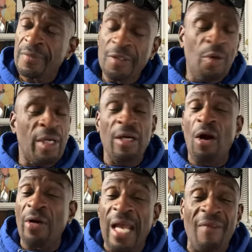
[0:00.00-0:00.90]
You can
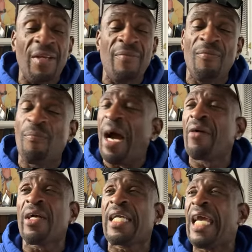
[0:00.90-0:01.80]
go in every
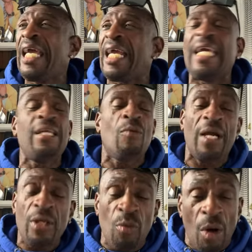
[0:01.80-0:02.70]
Burger King anywhere
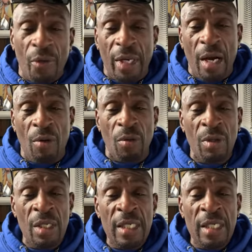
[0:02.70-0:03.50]
you want to go.